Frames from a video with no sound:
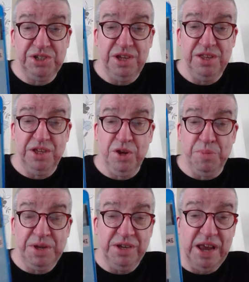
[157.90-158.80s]

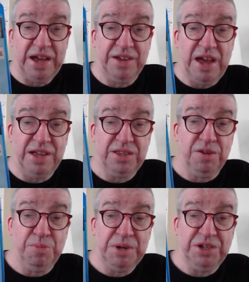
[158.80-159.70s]
European leg of that, or
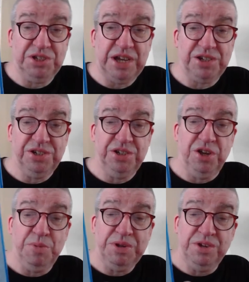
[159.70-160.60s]
the British section, the
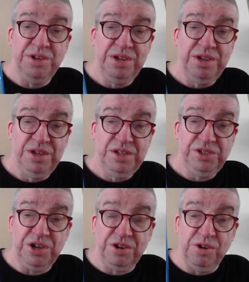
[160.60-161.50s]
Urban
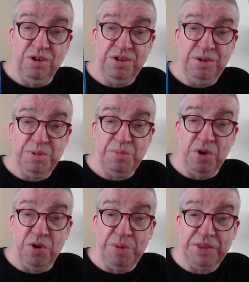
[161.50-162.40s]
Jungle, and we'll
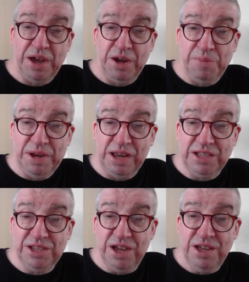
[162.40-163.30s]
more about that a bit
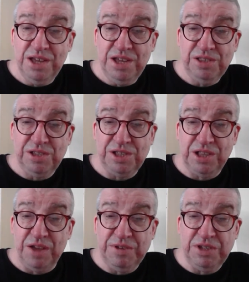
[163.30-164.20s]
later. So that's
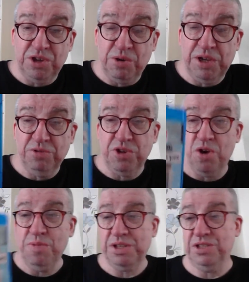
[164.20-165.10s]
live at the Tokyo
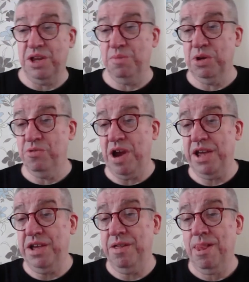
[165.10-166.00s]
Dome. That's another Blu-ray.